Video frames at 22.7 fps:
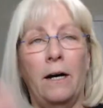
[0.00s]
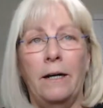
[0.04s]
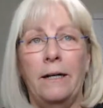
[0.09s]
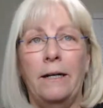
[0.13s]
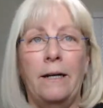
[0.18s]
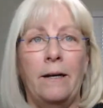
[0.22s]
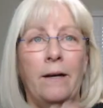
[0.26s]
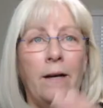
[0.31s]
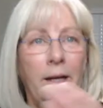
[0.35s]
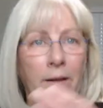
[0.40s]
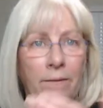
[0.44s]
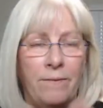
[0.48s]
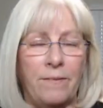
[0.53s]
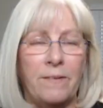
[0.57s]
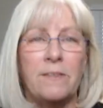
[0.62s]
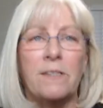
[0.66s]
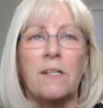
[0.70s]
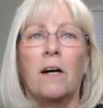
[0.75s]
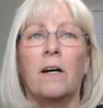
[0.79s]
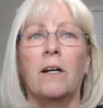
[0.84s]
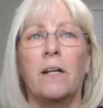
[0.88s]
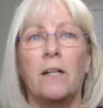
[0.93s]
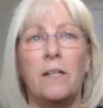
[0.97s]
if
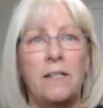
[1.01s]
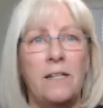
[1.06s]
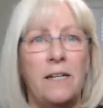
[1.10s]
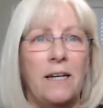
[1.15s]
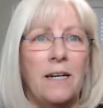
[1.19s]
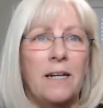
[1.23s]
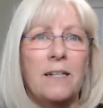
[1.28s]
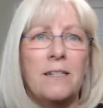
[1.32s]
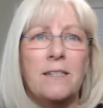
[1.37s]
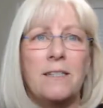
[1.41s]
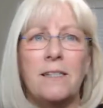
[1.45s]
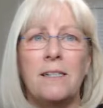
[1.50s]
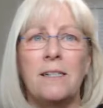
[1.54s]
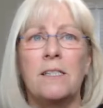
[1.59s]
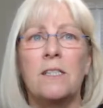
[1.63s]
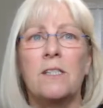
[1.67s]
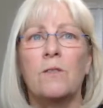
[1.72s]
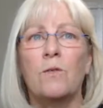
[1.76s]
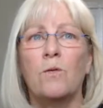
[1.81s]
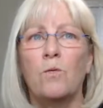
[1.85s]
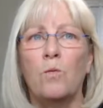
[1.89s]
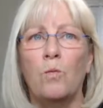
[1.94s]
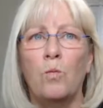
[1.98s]
it's on a knit,
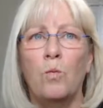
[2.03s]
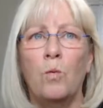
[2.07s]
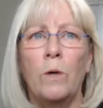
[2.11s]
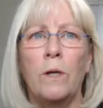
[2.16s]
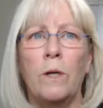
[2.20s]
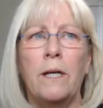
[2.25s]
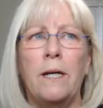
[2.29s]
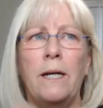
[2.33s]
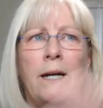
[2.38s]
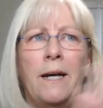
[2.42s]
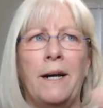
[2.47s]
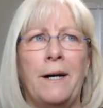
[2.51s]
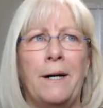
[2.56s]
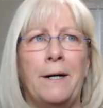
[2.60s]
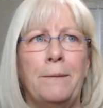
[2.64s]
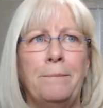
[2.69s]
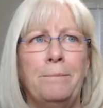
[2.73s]
it's really